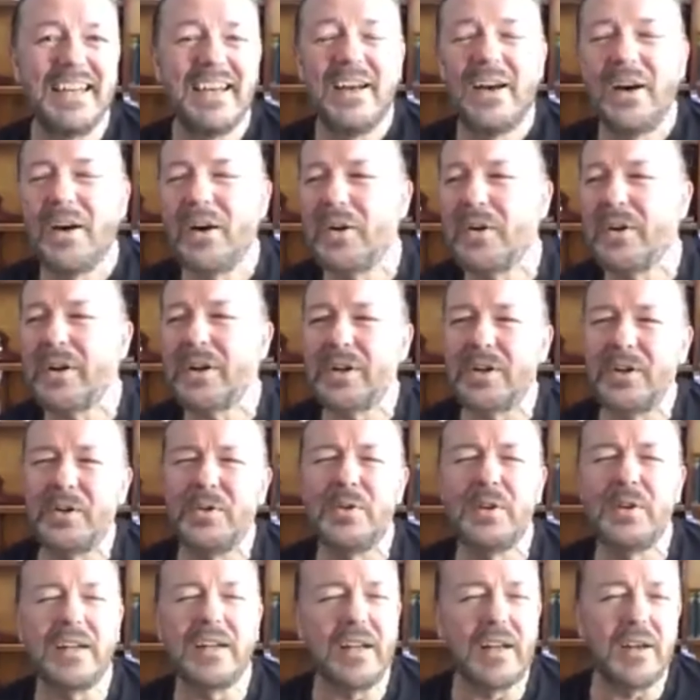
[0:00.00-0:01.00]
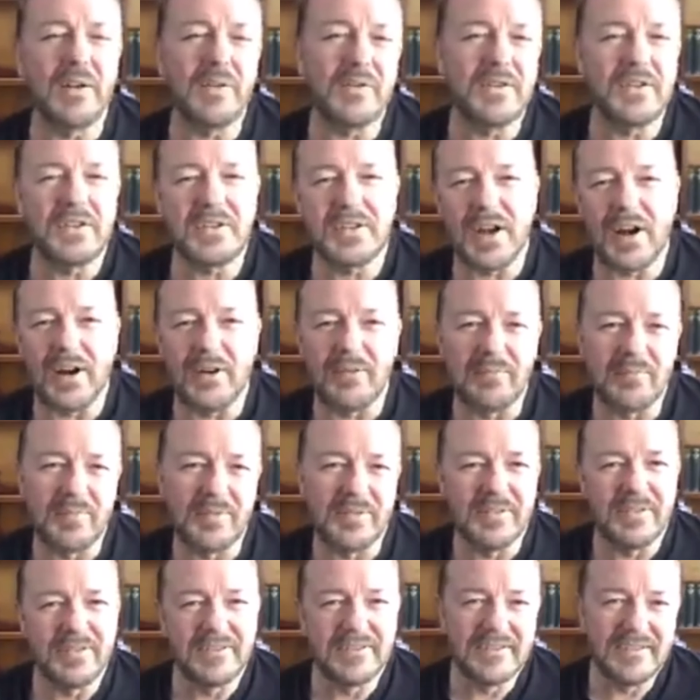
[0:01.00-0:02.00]
or a cool clothes shop,
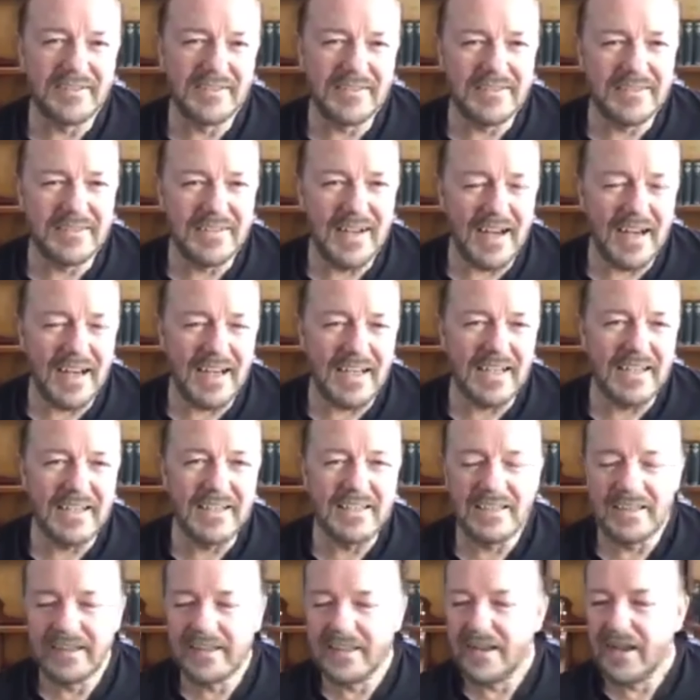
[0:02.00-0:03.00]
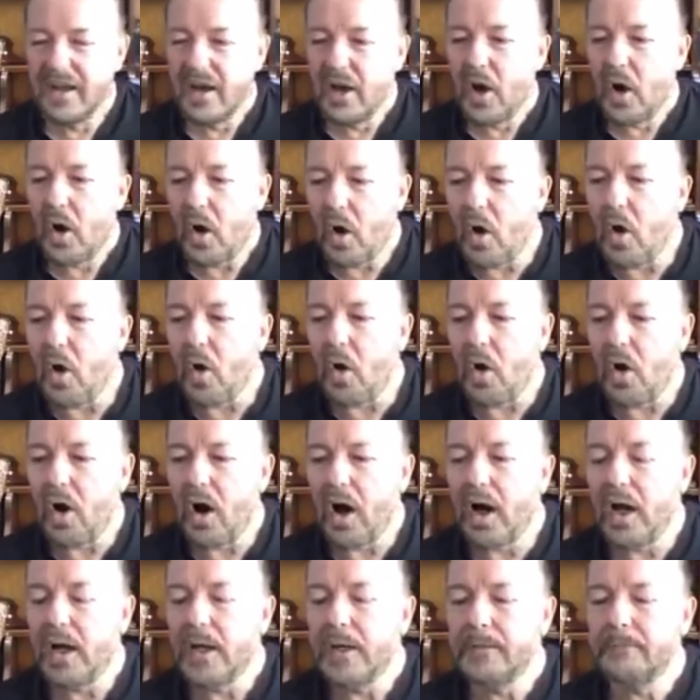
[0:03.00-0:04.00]
right?
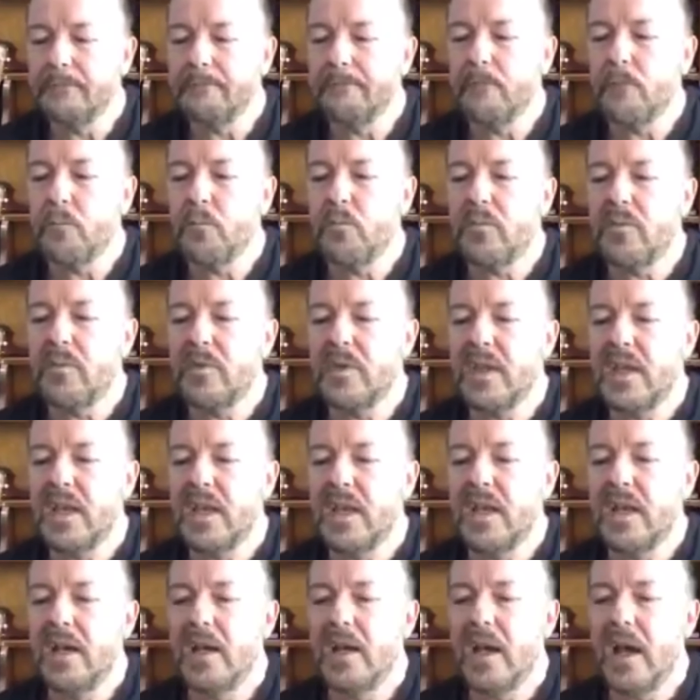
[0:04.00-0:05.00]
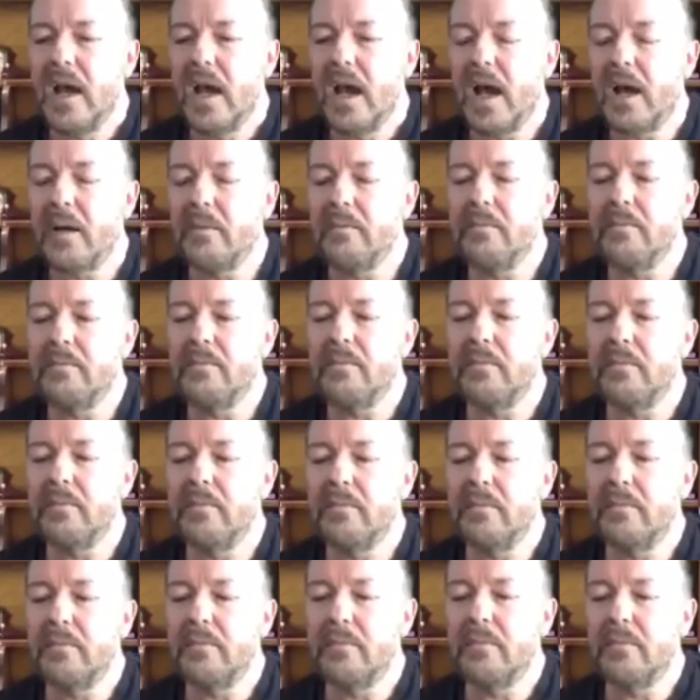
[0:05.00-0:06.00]
Or um,
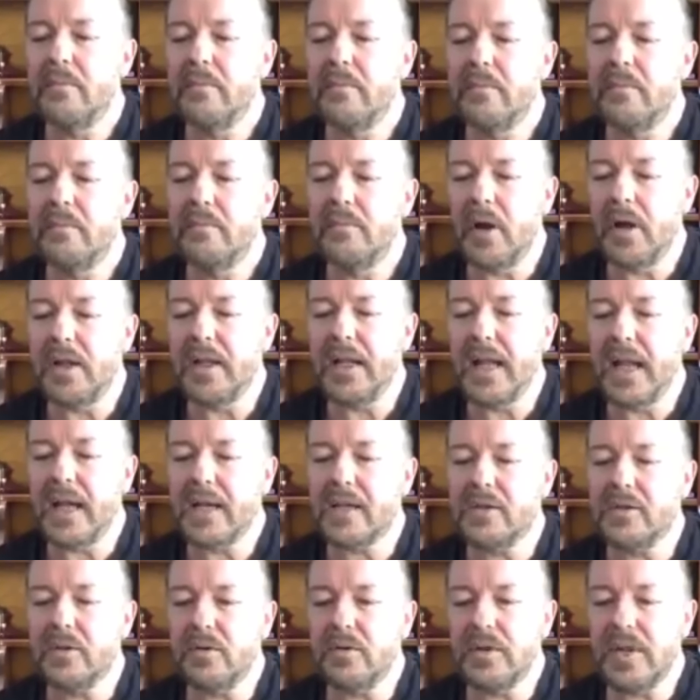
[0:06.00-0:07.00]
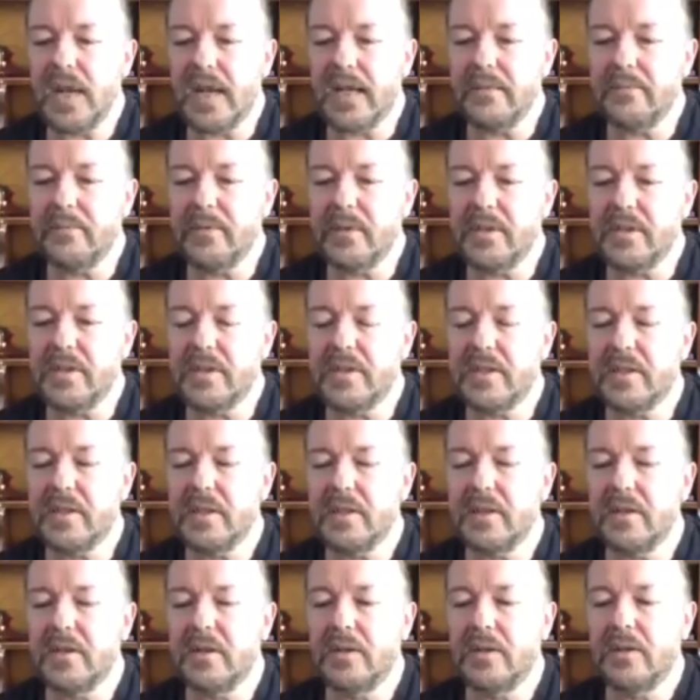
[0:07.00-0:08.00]
my next door neighbour's
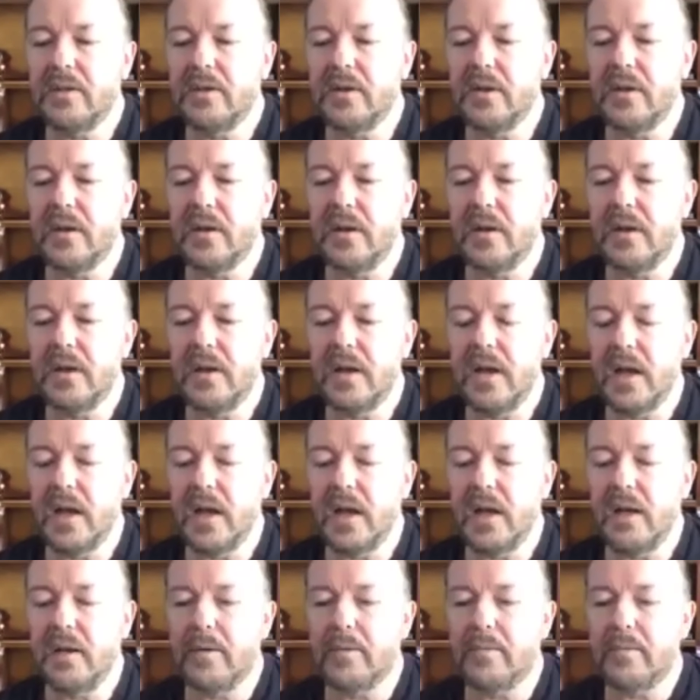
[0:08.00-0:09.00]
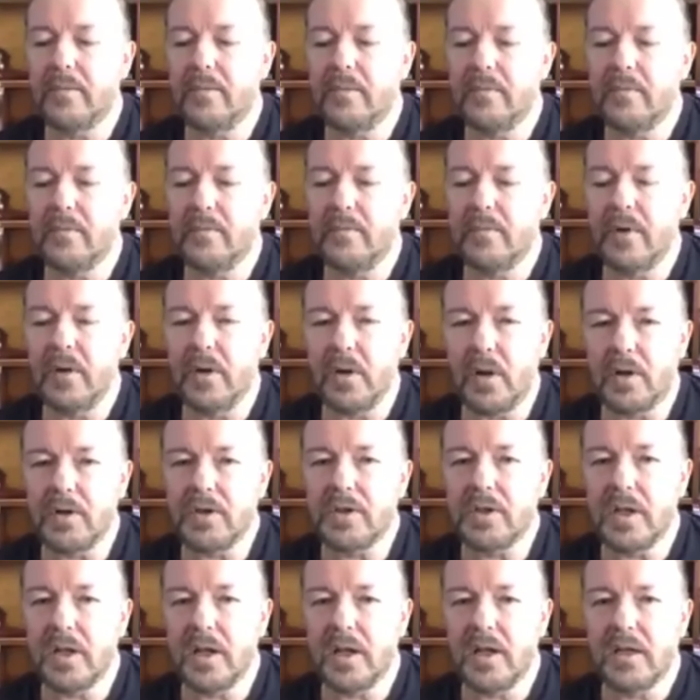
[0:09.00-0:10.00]
uh,
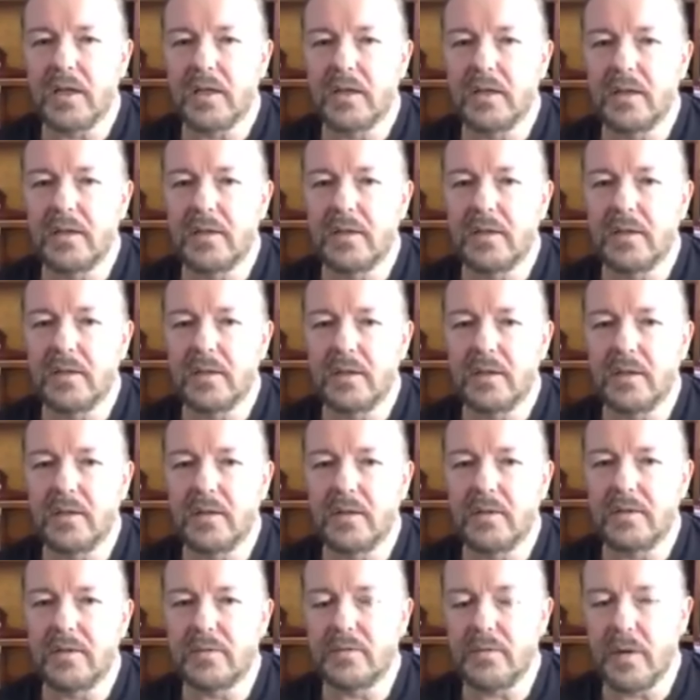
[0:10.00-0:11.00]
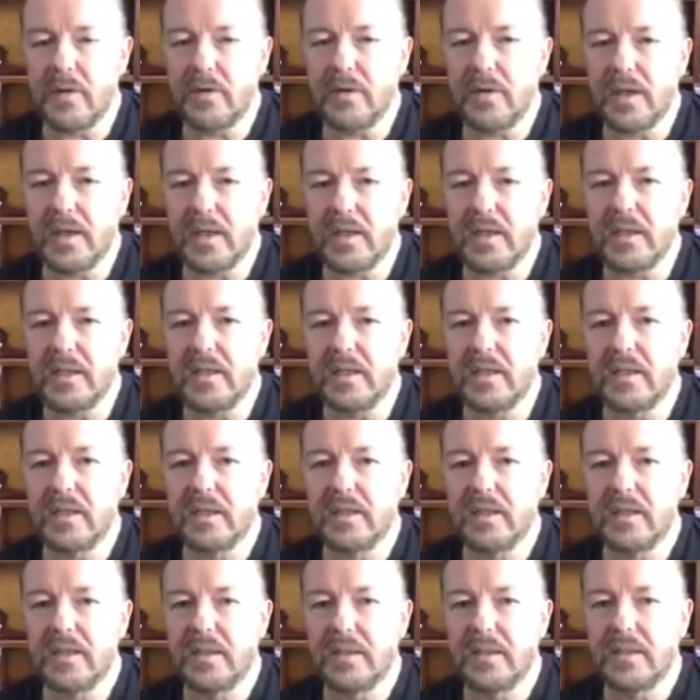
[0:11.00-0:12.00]
lodger smoking
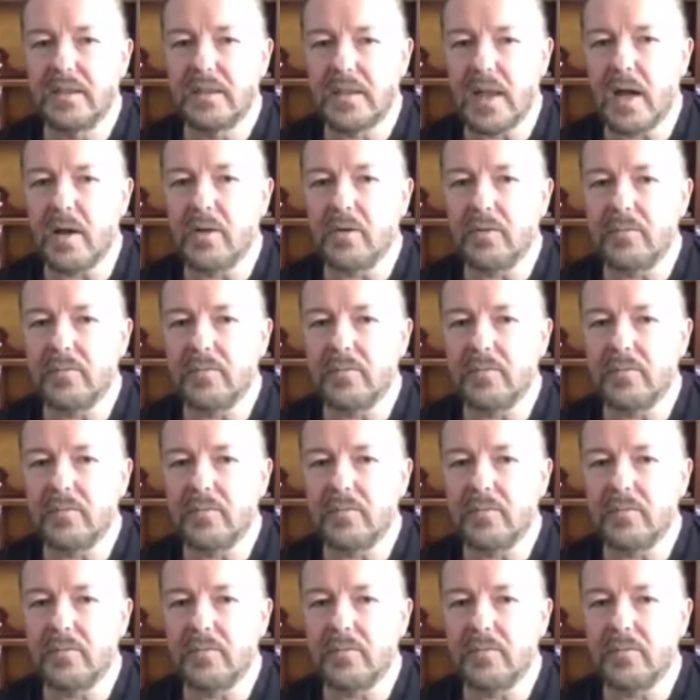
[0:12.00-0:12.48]
dope,